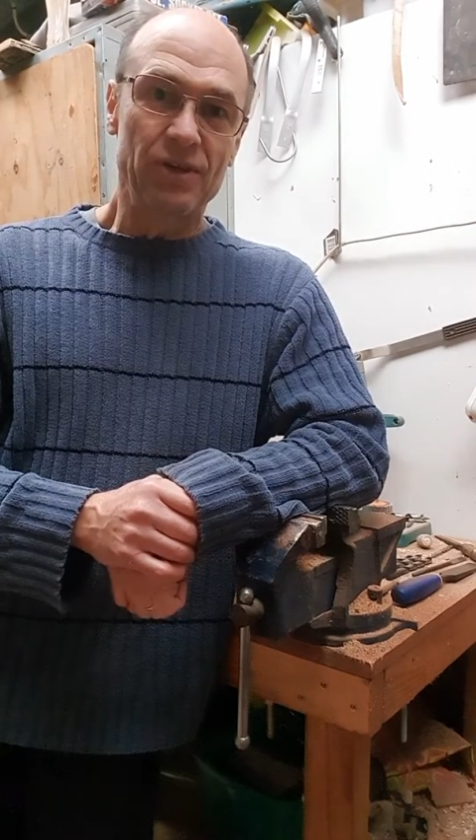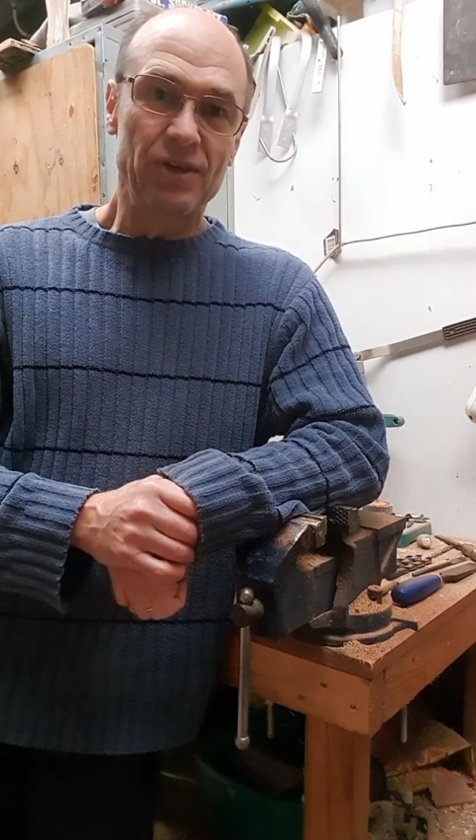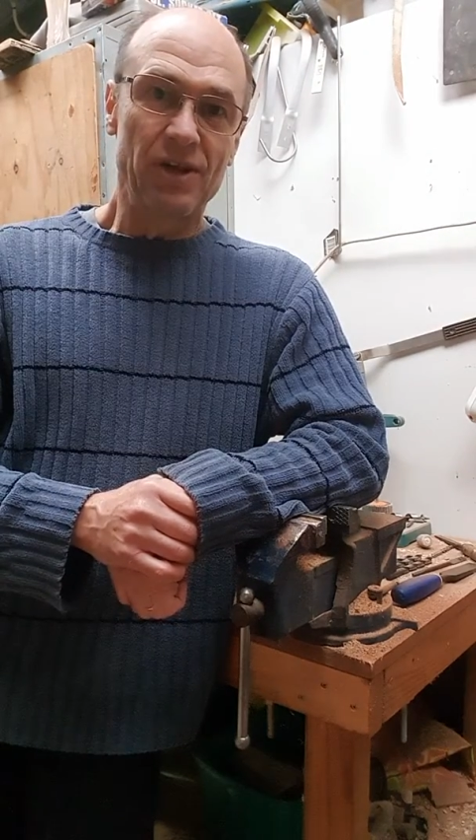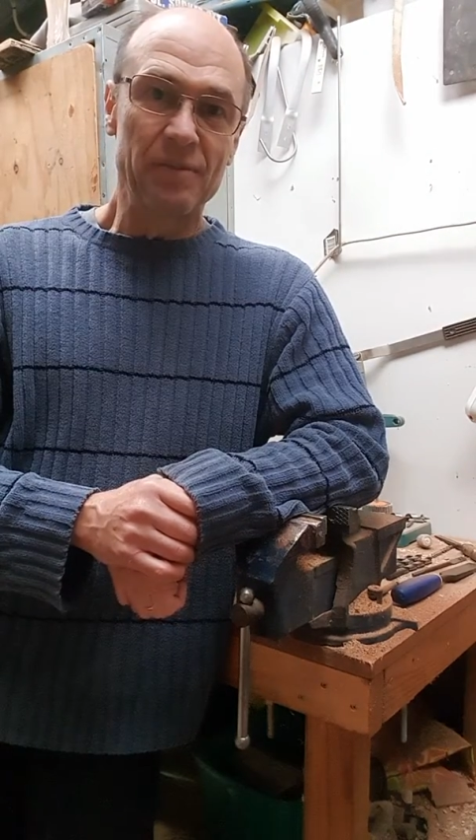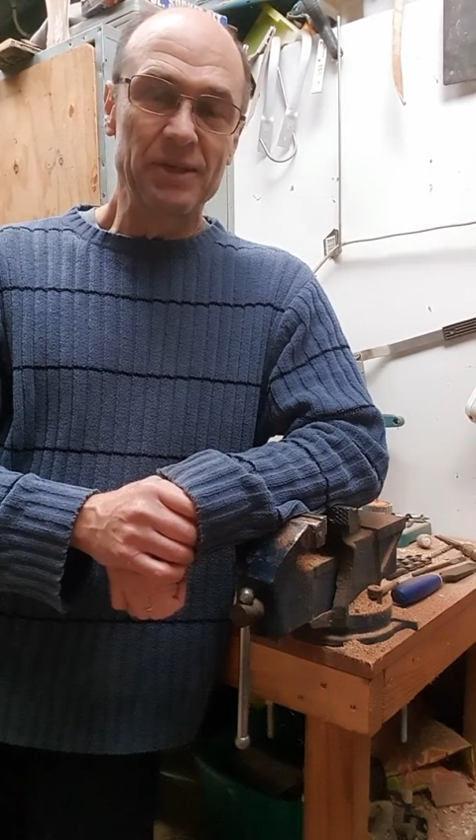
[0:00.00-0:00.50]
the
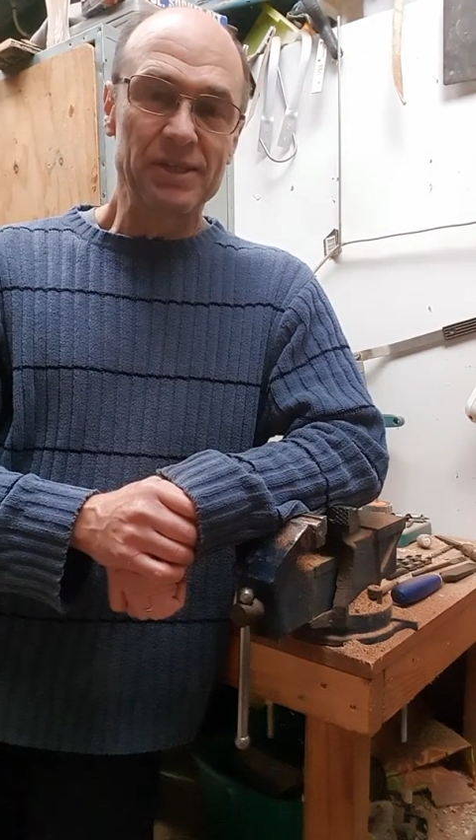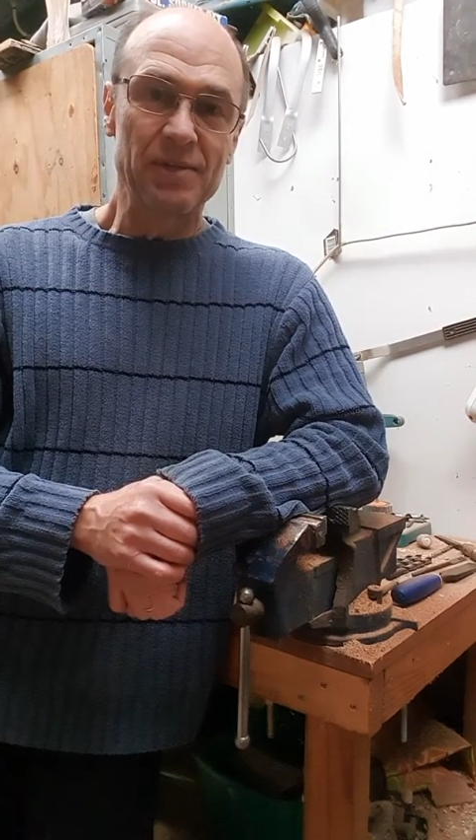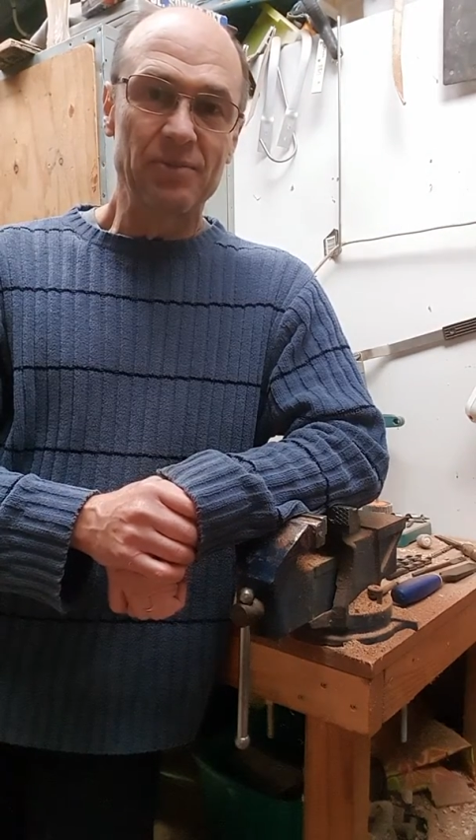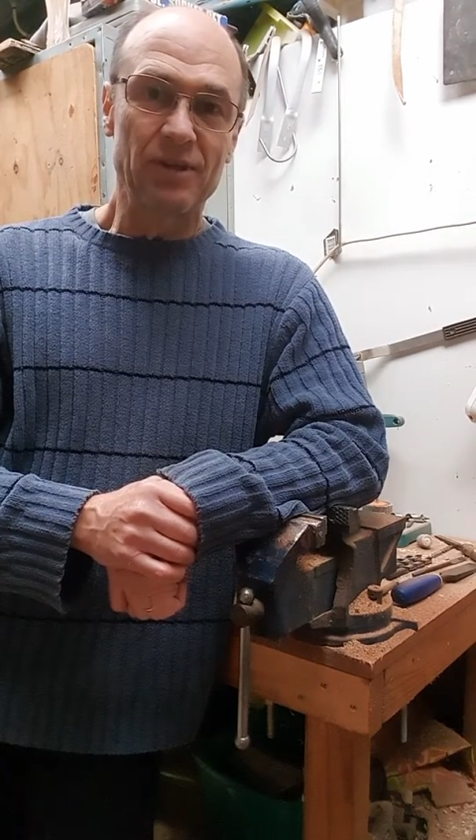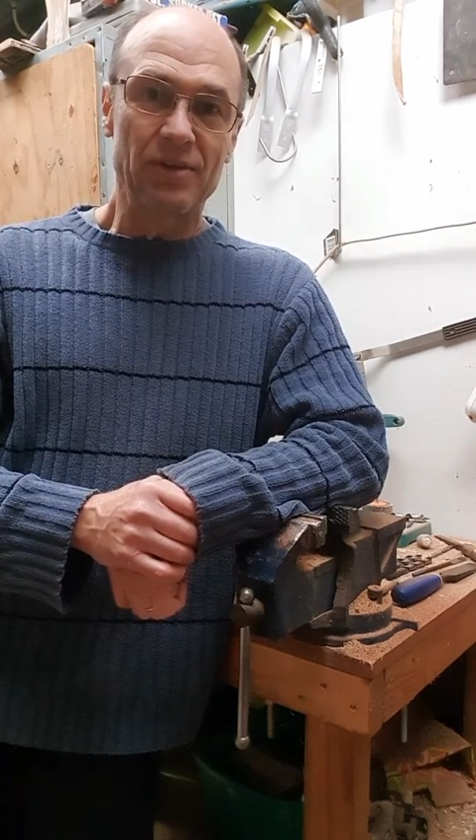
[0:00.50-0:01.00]
climbing
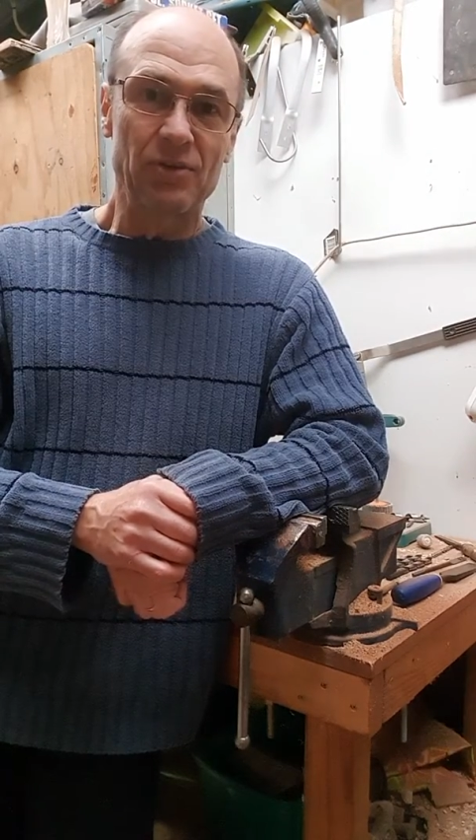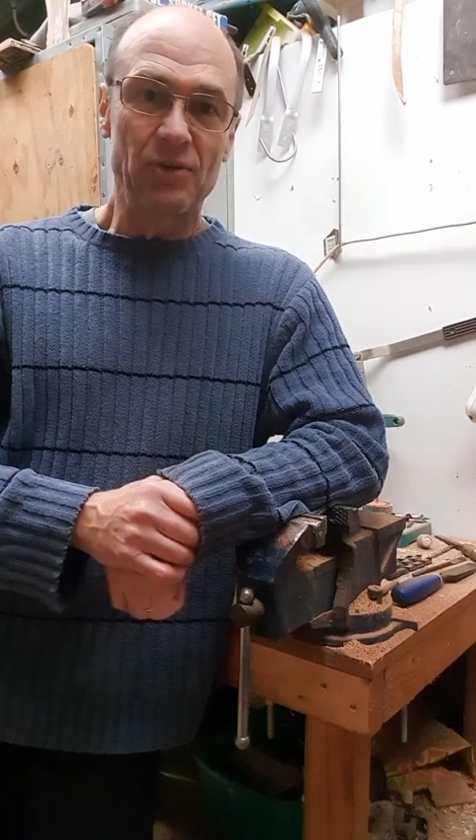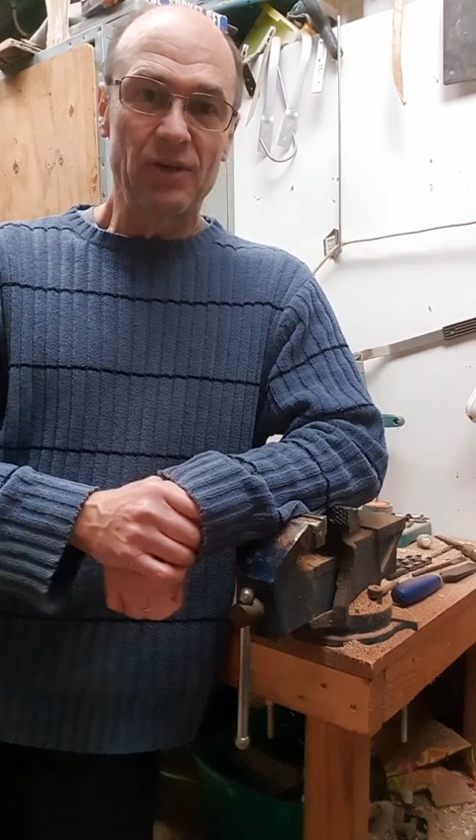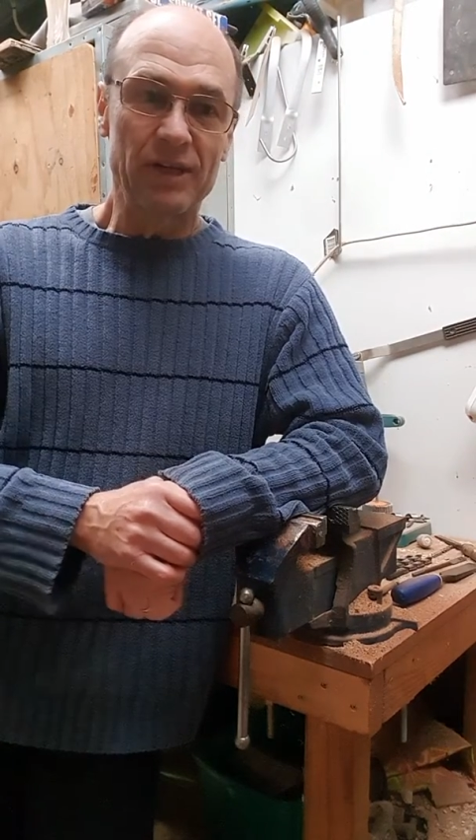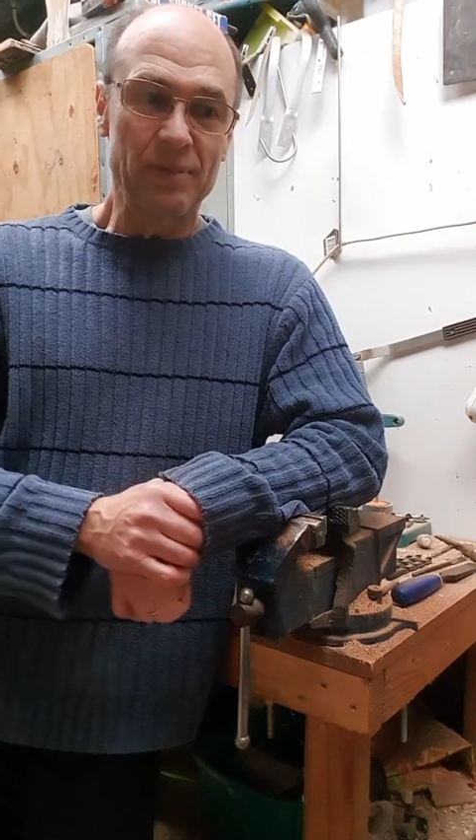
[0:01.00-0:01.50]
gym, so they're
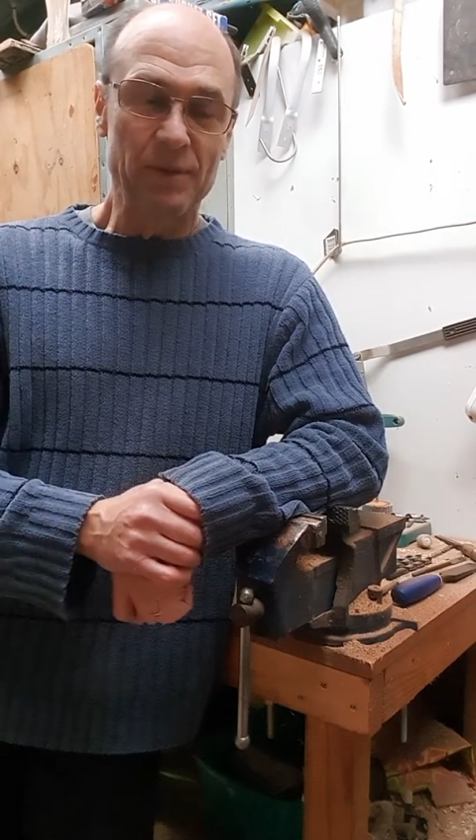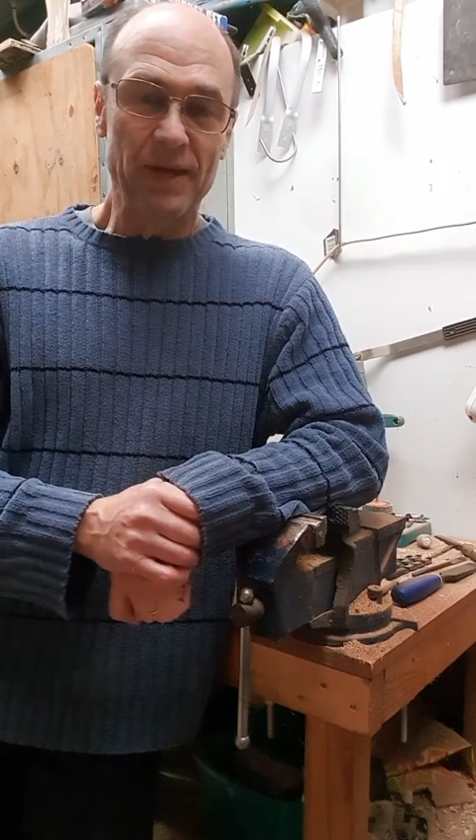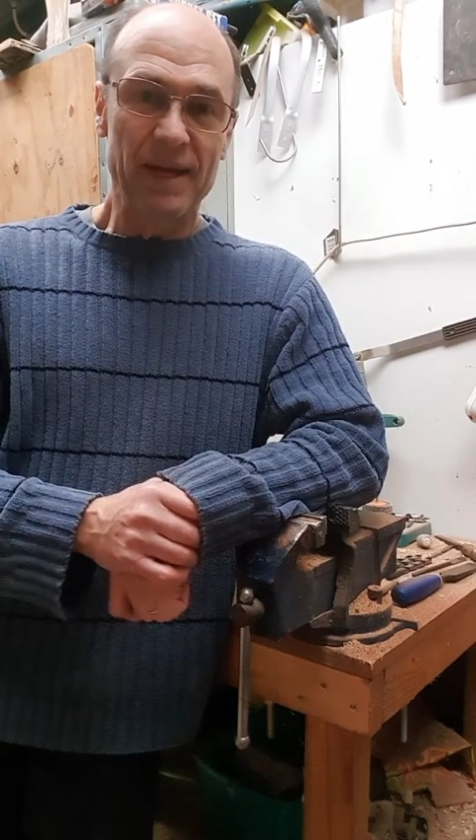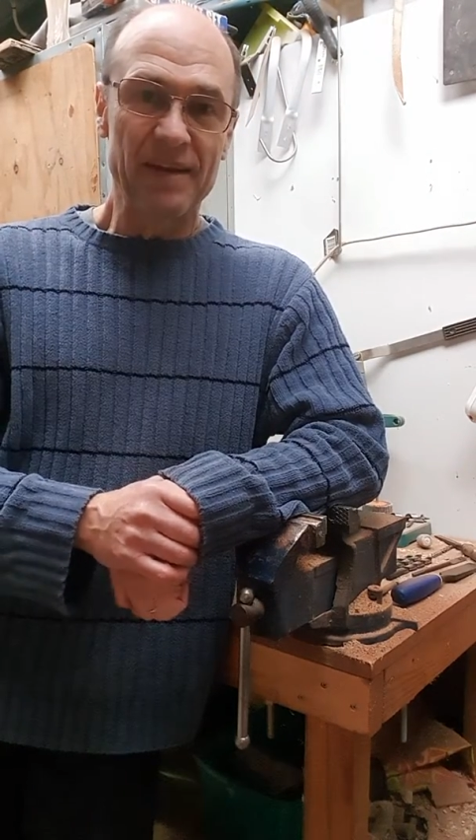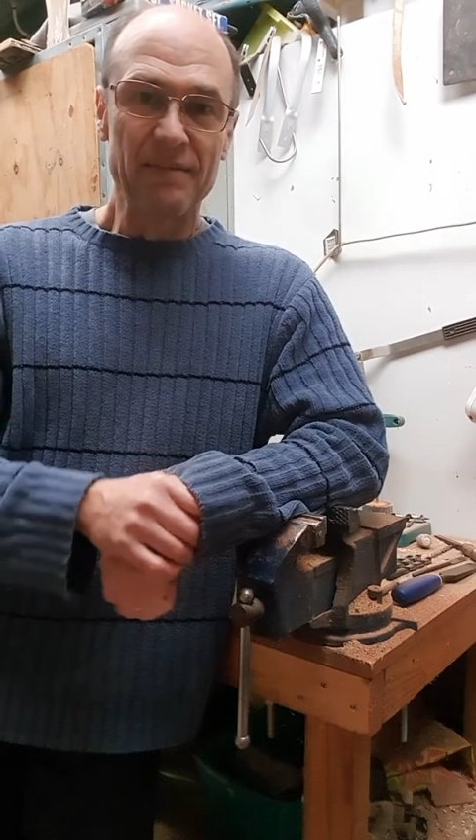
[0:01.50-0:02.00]
all locked up again.